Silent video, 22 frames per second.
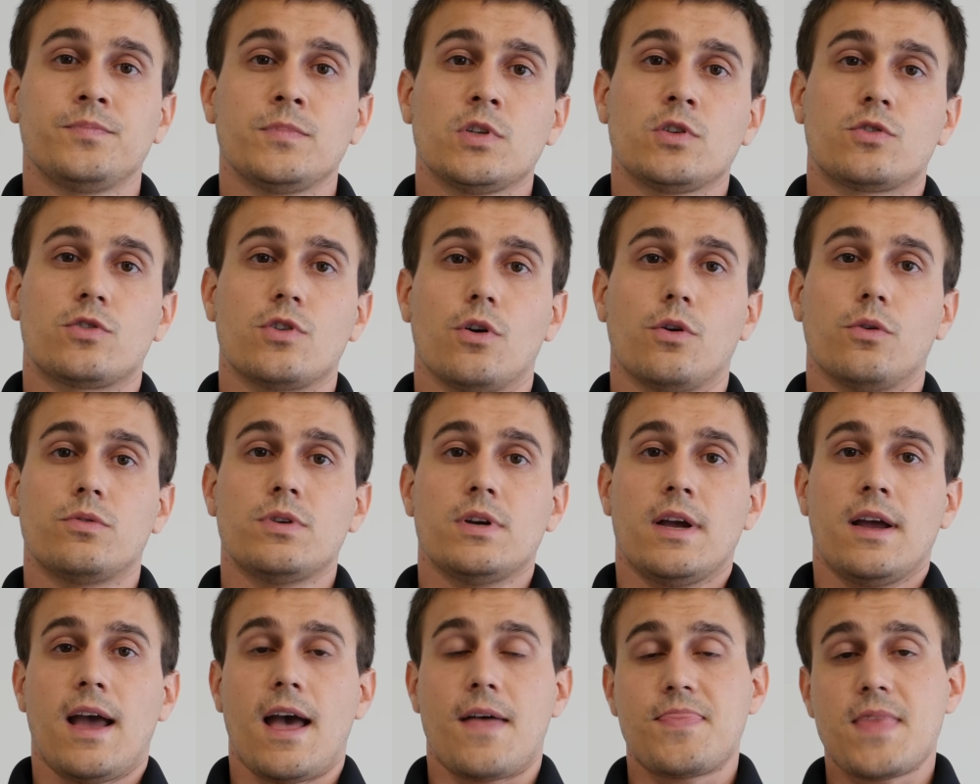So
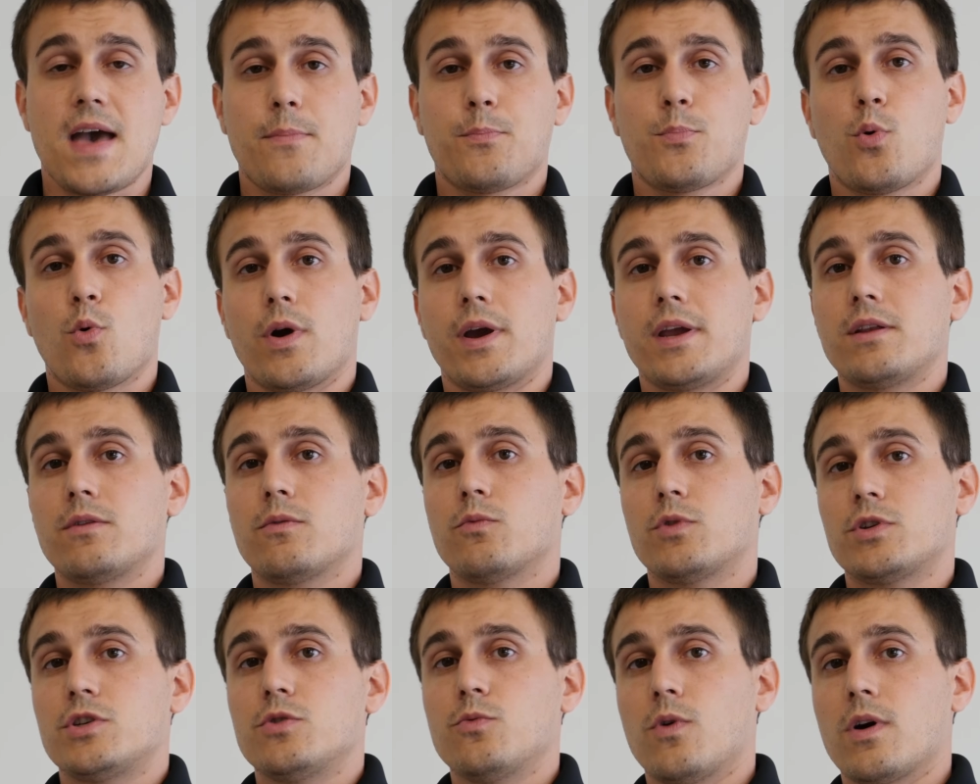at that point,
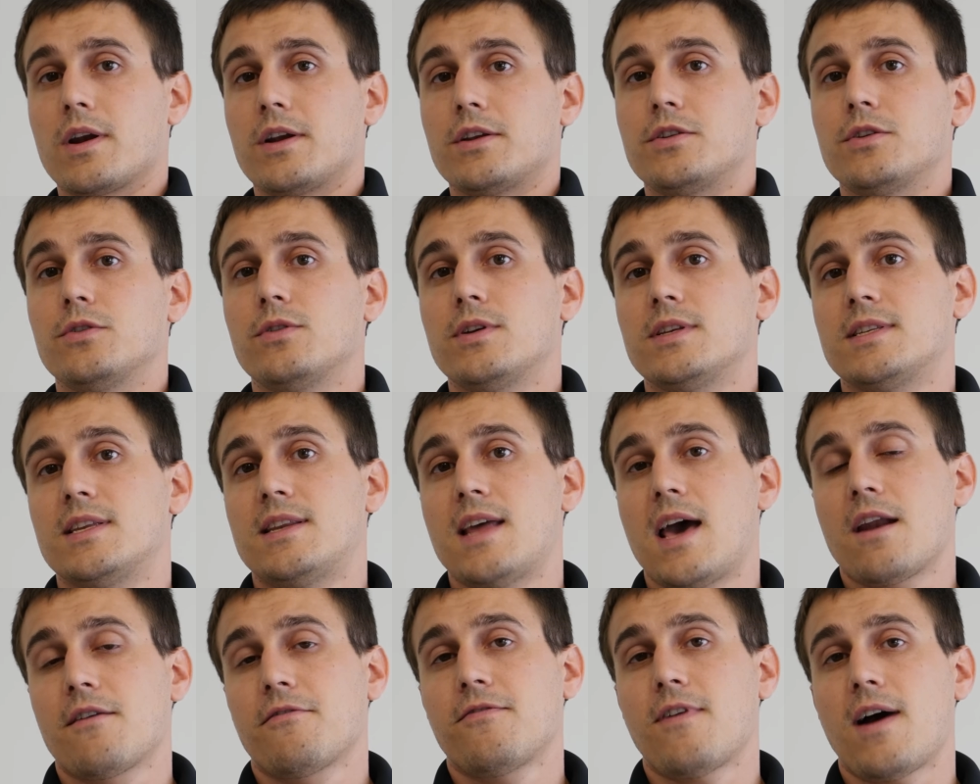what you want to do is
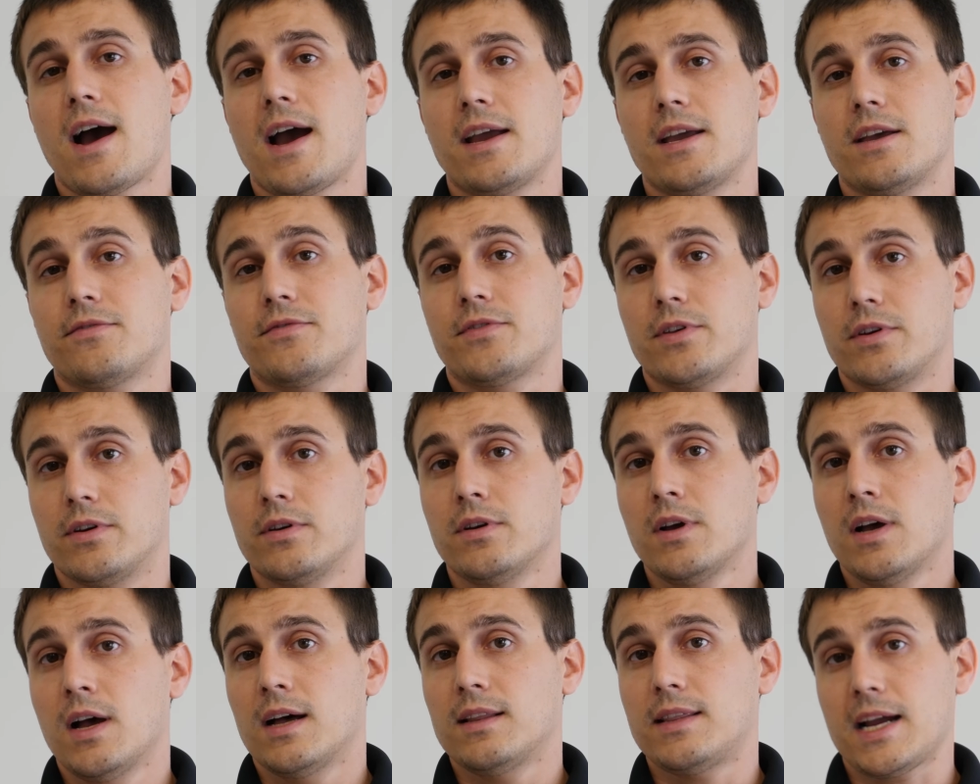identify if the
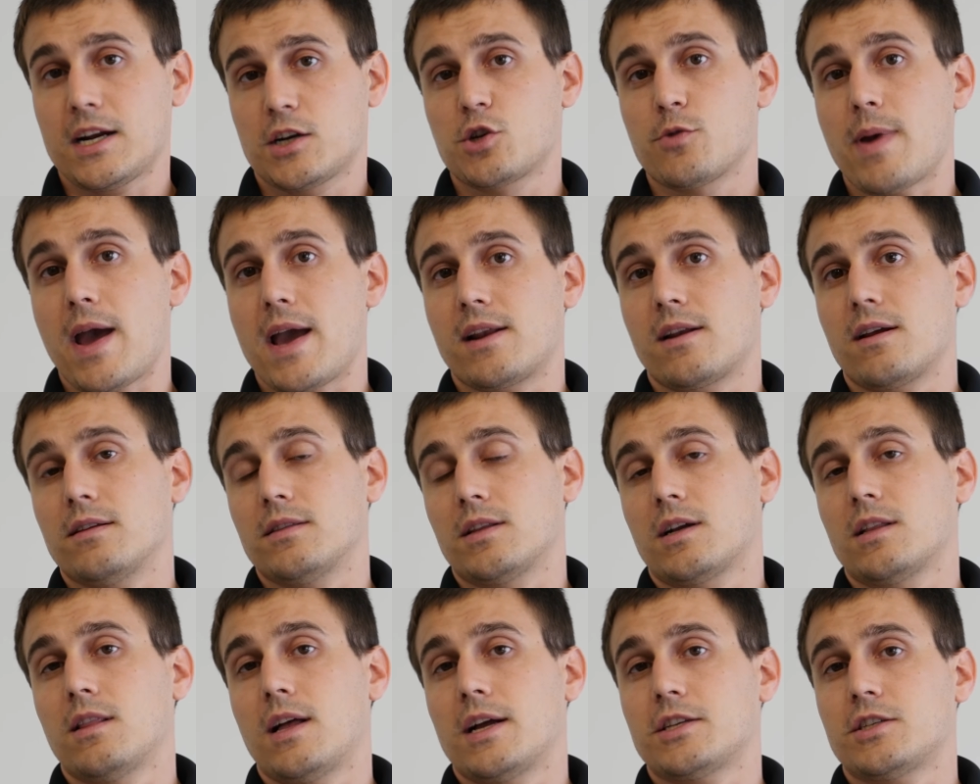electromagnet on the
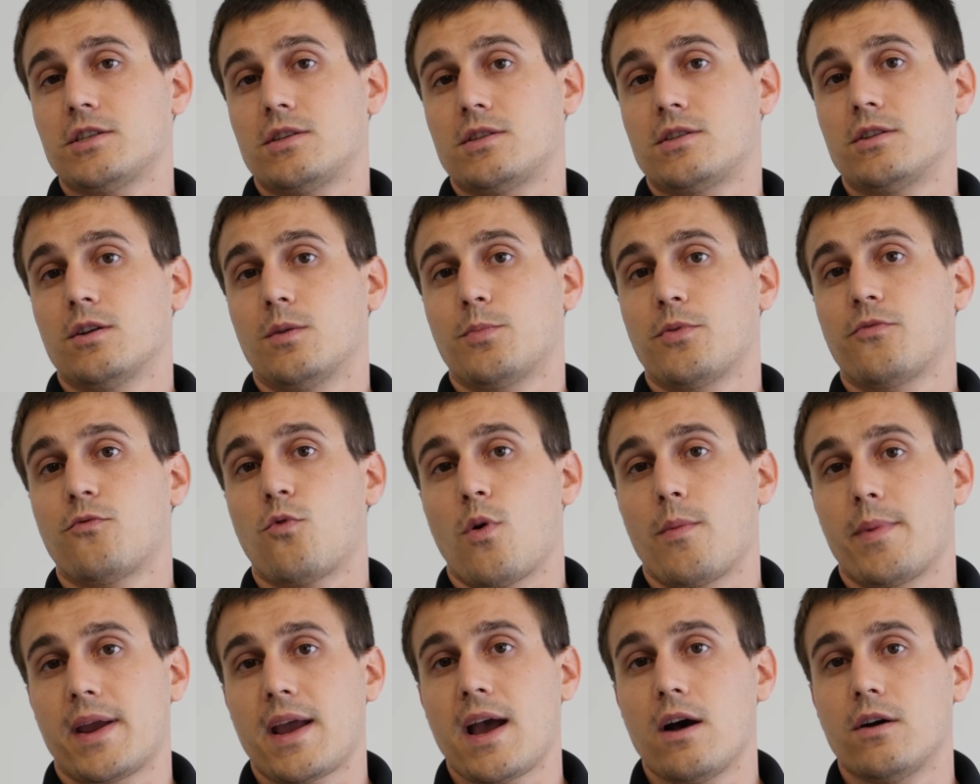clutch is still
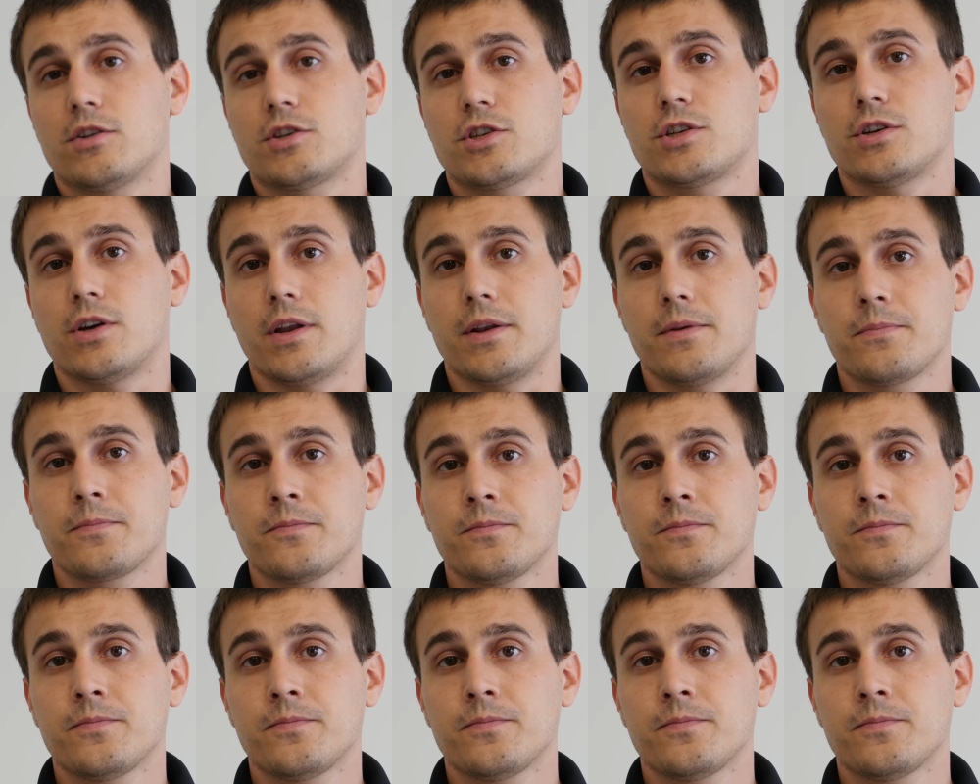performing how it should.